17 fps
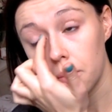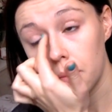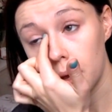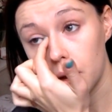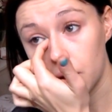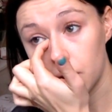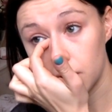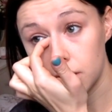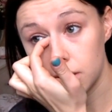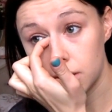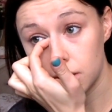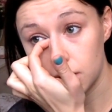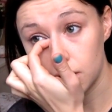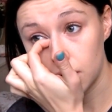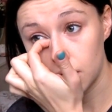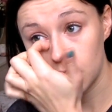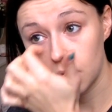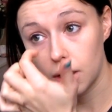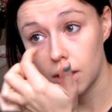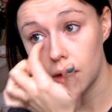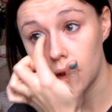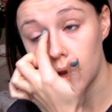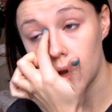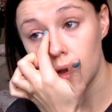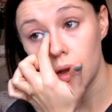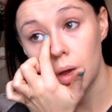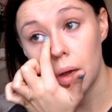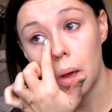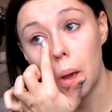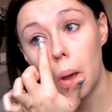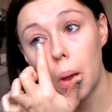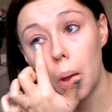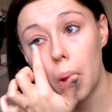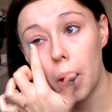because
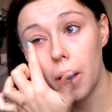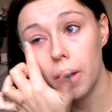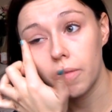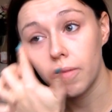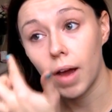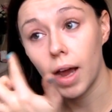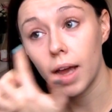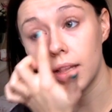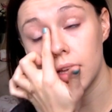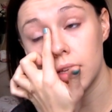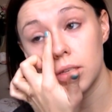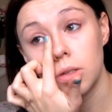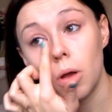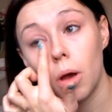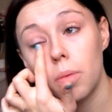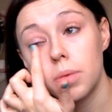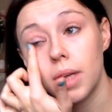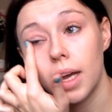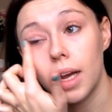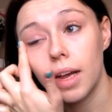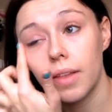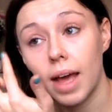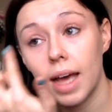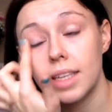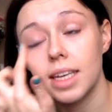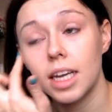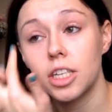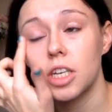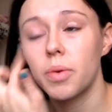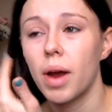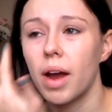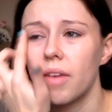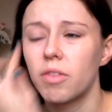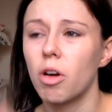I find that stops, like that's actually
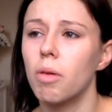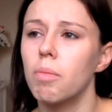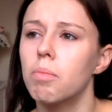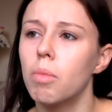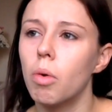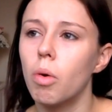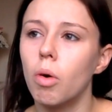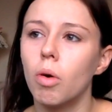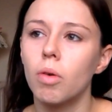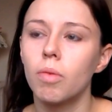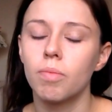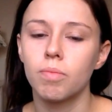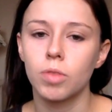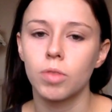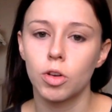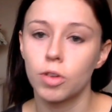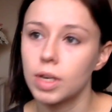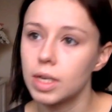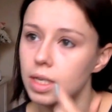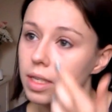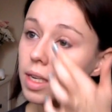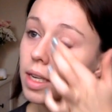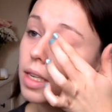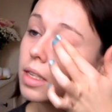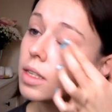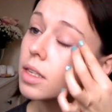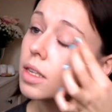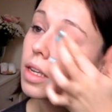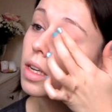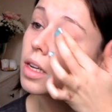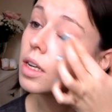where I've got more creases.